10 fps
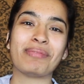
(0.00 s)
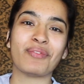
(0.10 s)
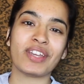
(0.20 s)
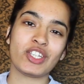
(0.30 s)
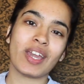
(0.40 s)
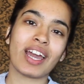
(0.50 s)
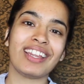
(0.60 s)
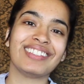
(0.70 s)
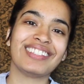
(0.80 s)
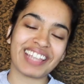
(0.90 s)
Veggie, and
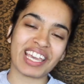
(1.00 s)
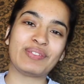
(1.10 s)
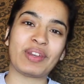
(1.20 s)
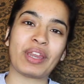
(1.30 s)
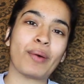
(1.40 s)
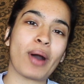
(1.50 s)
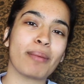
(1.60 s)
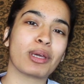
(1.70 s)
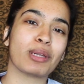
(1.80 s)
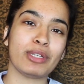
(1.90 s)
in today's video
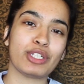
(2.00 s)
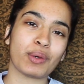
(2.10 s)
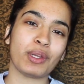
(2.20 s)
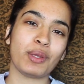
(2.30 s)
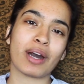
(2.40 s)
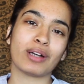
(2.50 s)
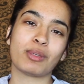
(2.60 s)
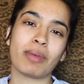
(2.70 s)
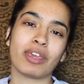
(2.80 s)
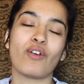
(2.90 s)
I'm going to be showing you how to
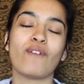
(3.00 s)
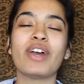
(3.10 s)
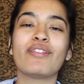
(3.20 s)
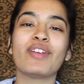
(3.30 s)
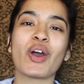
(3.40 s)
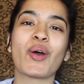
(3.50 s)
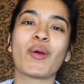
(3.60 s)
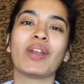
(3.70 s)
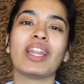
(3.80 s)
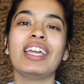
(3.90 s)
make your very
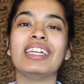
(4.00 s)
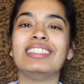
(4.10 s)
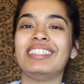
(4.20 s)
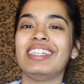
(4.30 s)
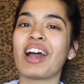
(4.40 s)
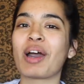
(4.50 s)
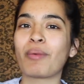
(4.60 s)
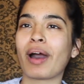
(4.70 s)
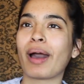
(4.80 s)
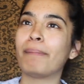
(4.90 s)
own
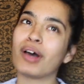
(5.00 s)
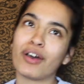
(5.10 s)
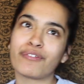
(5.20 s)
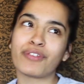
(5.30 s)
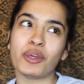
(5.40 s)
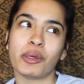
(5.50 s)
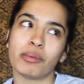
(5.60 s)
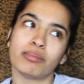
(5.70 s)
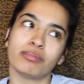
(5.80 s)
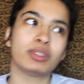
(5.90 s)
DIY
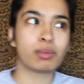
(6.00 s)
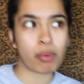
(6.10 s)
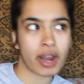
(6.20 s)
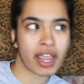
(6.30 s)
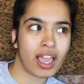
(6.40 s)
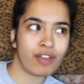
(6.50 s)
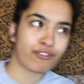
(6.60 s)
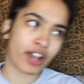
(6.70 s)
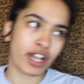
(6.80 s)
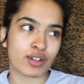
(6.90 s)
perfume, spray,
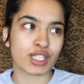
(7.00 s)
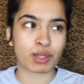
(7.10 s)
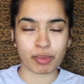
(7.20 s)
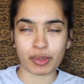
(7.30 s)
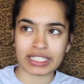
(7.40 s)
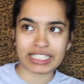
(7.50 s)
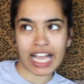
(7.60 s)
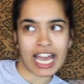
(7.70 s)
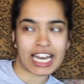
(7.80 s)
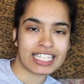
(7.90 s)
fragrance, spritz
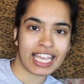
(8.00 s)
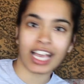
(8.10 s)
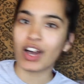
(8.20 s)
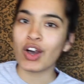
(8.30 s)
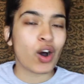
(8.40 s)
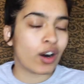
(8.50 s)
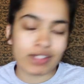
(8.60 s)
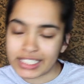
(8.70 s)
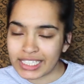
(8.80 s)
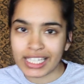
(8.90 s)
kind of thing.
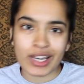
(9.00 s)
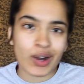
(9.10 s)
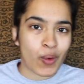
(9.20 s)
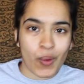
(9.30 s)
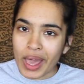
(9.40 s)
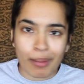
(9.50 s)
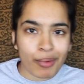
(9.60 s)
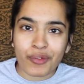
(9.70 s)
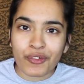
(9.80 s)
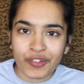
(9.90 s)
Obviously all
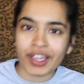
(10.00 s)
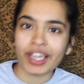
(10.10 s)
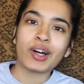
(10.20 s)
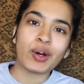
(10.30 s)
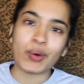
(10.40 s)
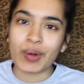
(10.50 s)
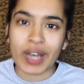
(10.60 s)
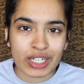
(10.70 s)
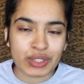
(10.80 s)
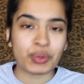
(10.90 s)
chemical free, all
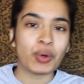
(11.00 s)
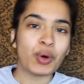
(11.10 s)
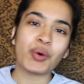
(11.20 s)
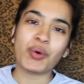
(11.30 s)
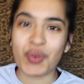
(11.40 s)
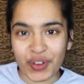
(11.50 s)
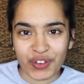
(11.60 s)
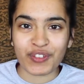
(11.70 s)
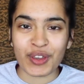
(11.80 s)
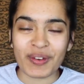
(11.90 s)
natural, all good
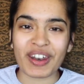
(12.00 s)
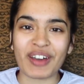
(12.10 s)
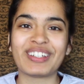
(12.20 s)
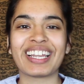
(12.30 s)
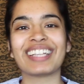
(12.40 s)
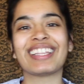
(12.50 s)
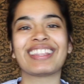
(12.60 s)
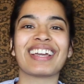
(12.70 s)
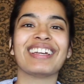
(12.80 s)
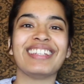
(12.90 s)
for you. And I would like to
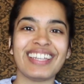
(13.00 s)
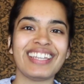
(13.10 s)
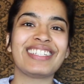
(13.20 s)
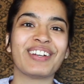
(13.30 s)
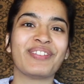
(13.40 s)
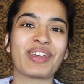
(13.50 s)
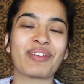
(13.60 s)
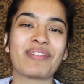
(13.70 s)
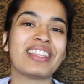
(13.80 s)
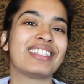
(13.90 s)
thank Anisha for
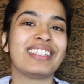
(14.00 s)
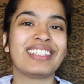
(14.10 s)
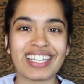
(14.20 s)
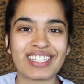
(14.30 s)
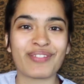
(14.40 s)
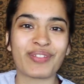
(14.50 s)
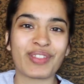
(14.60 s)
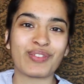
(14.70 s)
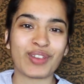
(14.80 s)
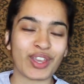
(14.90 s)
giving me the suggestion for
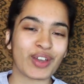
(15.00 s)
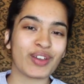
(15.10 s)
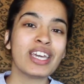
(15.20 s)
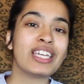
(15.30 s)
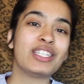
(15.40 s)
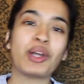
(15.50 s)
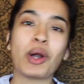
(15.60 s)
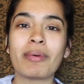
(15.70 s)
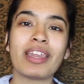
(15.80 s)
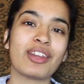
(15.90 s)
this video. She
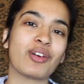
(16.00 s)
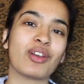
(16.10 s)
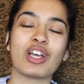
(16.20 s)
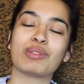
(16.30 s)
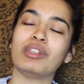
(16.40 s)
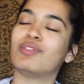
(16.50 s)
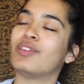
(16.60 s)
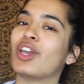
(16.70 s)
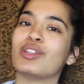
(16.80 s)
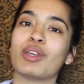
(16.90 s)
commented on last week's
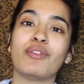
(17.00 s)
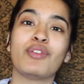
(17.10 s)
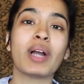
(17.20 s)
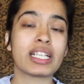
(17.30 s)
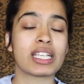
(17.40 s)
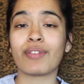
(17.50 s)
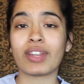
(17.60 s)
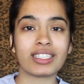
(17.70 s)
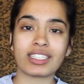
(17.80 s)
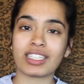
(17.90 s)
video, so if you guys have
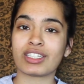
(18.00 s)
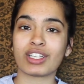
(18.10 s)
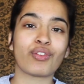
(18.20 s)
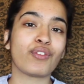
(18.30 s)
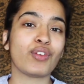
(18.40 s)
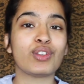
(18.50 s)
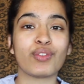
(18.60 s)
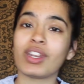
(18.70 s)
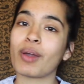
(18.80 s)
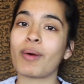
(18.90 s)
any suggestions for future
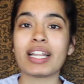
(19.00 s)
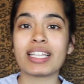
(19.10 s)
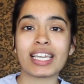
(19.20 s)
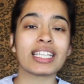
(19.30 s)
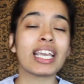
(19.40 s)
video ideas,